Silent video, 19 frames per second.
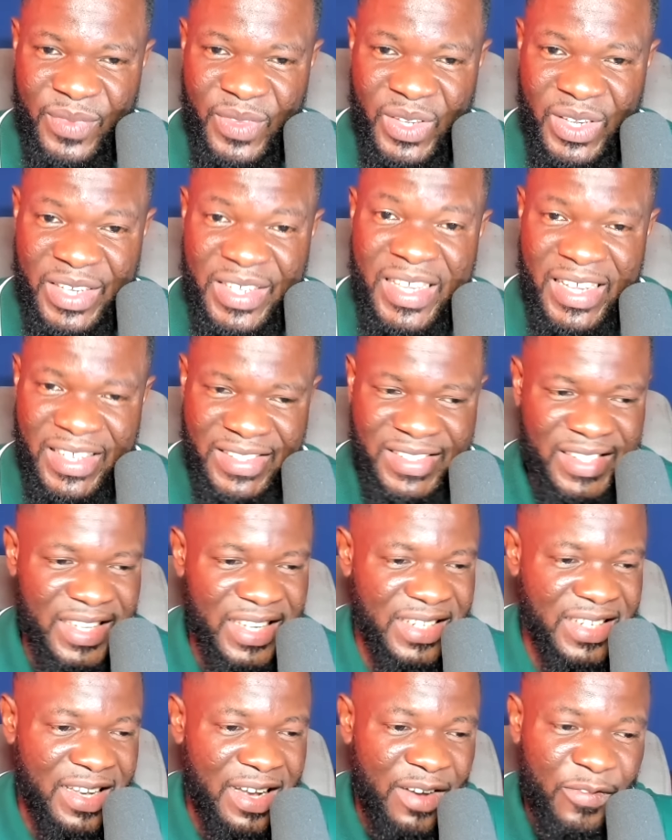Yes,
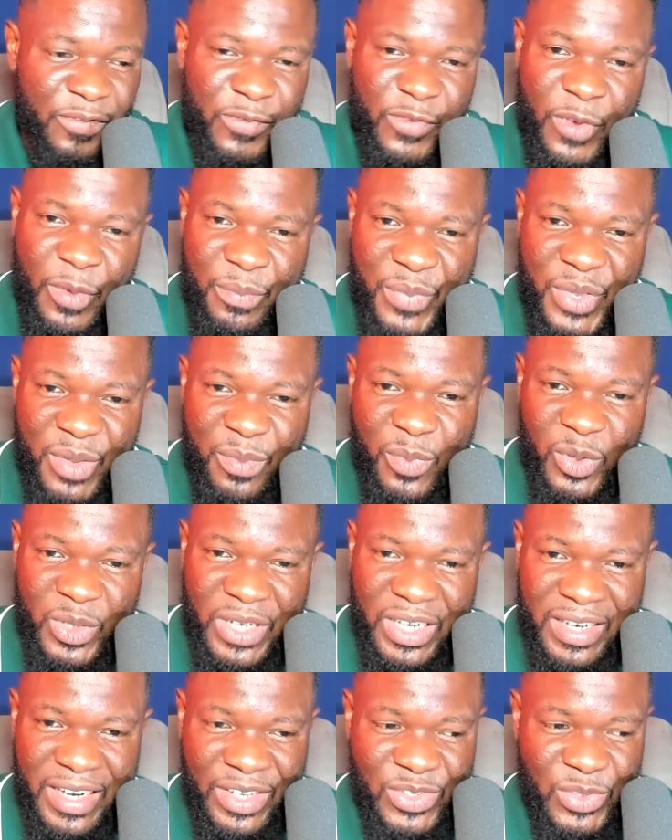it comes from people
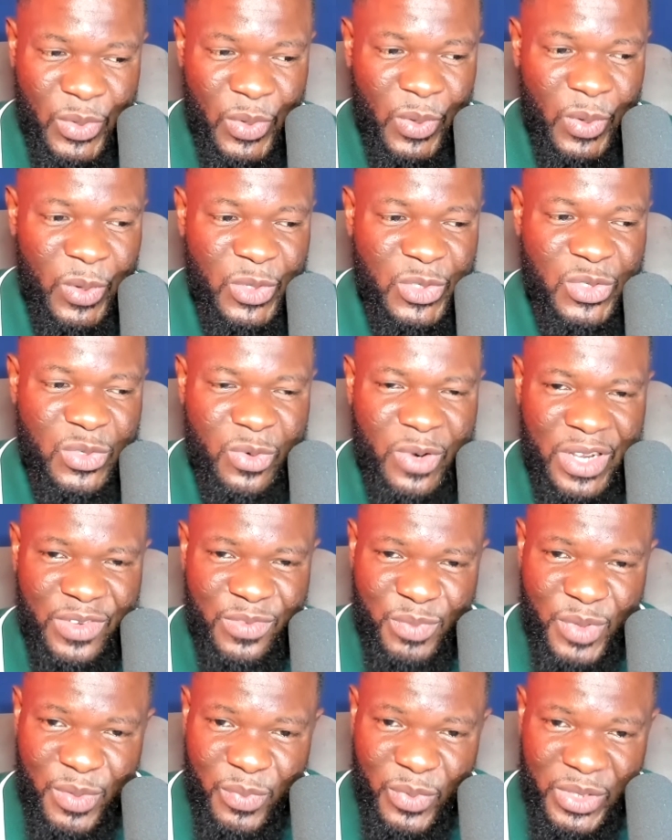that are so close to us,
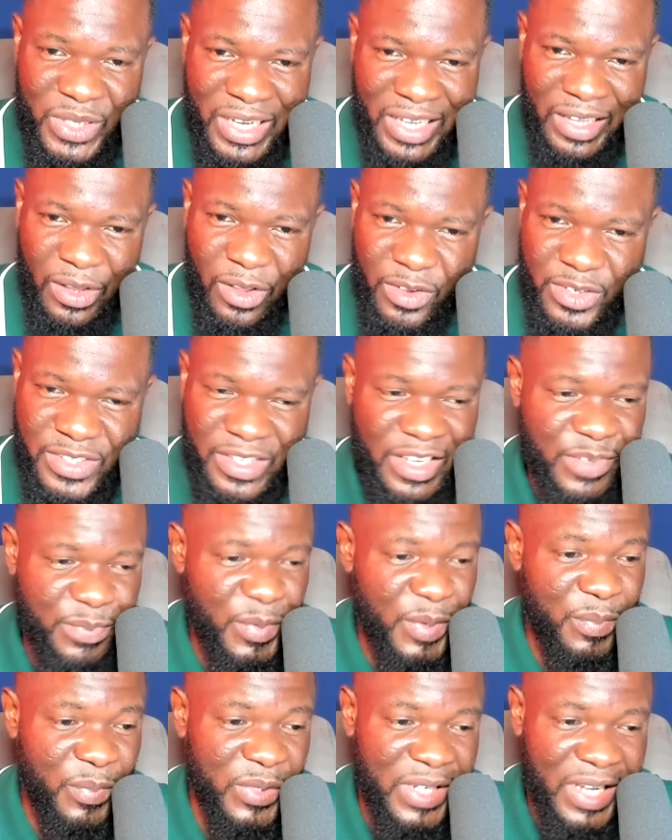people that love us,
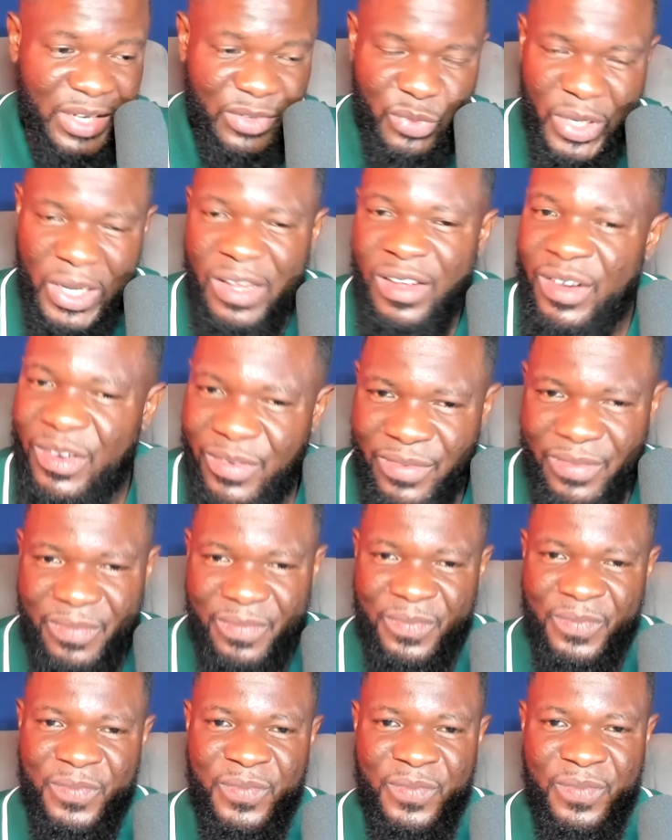people that we love,
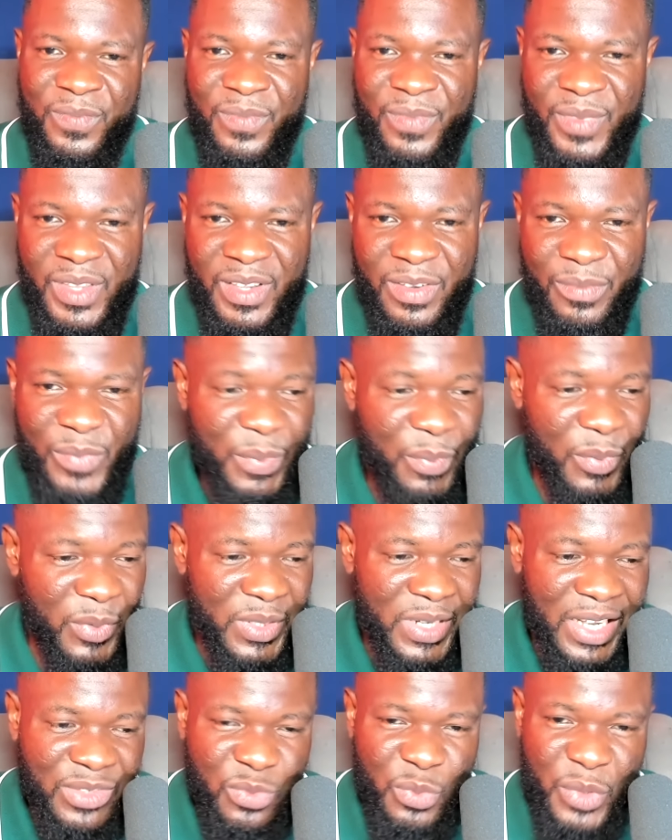people
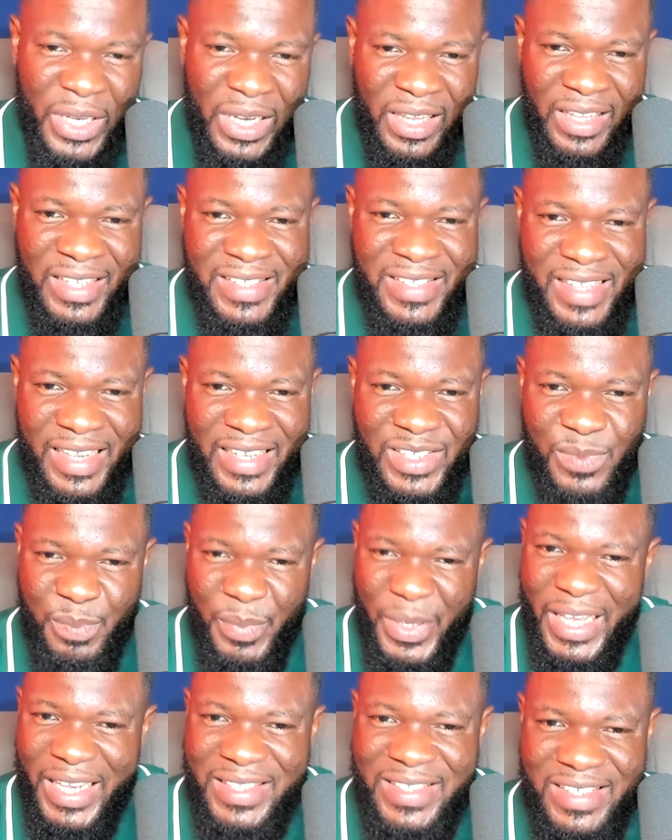that we least
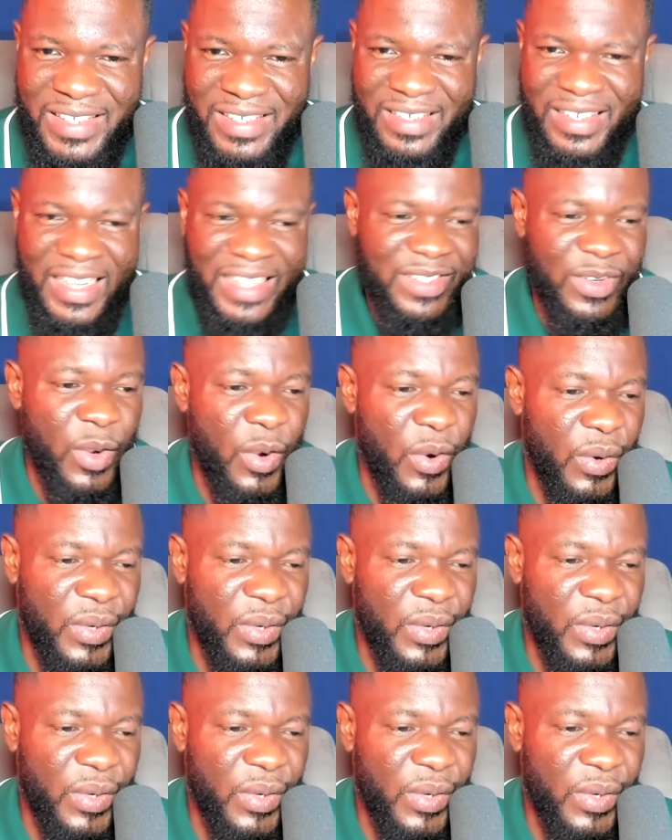expect that all